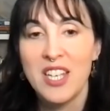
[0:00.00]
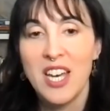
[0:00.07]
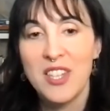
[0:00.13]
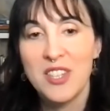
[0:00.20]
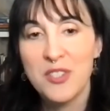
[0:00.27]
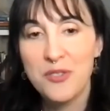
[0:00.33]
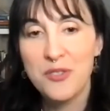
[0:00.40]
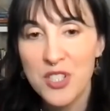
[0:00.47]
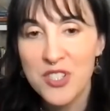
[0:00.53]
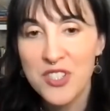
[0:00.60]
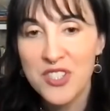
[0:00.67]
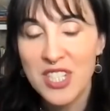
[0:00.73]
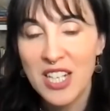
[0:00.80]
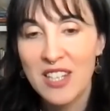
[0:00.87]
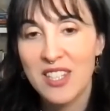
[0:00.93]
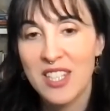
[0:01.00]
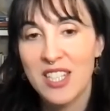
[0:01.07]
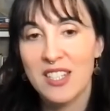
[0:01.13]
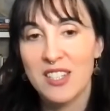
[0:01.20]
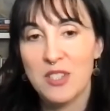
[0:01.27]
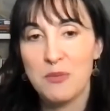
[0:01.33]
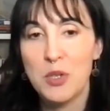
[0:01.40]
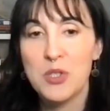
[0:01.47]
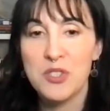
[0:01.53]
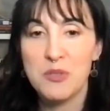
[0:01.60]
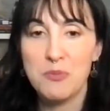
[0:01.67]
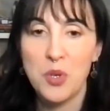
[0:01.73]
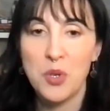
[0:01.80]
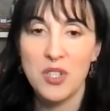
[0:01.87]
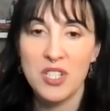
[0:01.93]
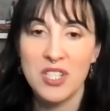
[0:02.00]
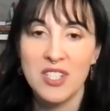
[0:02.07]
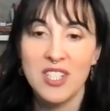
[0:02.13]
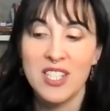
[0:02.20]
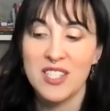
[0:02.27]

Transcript: And the first, and I think the most important,